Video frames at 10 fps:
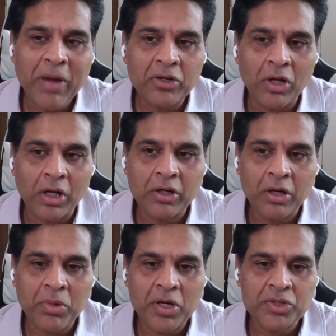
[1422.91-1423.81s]
back to
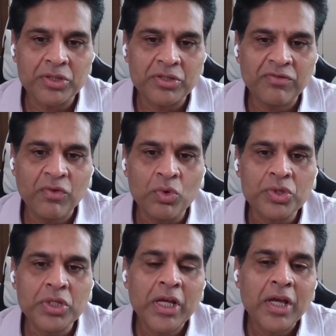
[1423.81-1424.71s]
ultra processed
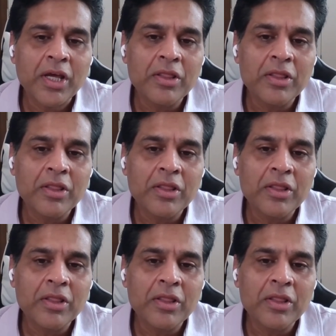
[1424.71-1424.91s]
foods,